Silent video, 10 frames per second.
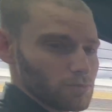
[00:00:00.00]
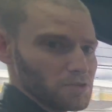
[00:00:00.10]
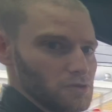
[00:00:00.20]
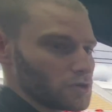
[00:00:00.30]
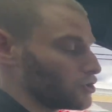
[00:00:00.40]

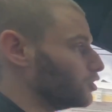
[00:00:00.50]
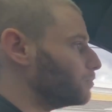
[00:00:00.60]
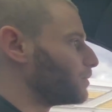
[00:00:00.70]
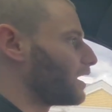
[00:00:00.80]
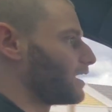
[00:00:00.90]
Blue
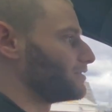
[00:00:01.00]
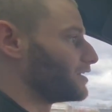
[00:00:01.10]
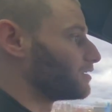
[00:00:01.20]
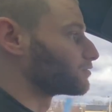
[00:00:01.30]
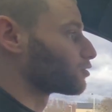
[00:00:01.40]
Coupe on
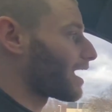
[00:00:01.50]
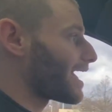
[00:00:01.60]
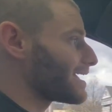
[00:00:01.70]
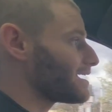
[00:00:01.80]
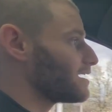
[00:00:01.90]
Dove
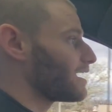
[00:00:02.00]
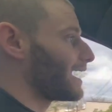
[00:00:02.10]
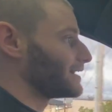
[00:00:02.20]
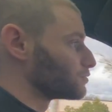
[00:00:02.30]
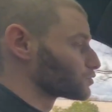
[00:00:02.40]
Gray,
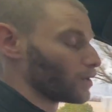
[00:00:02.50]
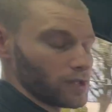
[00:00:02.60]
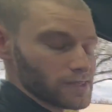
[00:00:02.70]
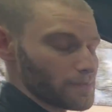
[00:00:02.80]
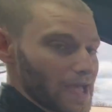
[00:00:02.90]
and he was
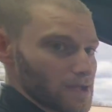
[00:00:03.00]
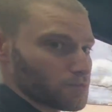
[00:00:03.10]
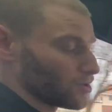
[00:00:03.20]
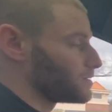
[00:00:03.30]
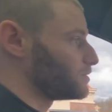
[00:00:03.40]
willing to pay a
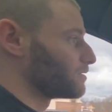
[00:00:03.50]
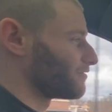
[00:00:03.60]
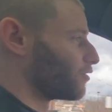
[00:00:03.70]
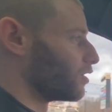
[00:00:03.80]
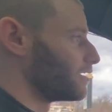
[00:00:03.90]
premium
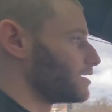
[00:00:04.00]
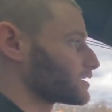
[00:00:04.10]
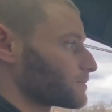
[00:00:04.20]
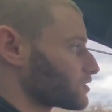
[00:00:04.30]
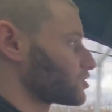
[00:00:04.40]
for it,
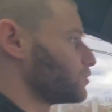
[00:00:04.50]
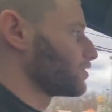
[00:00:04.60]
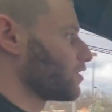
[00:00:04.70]
especially with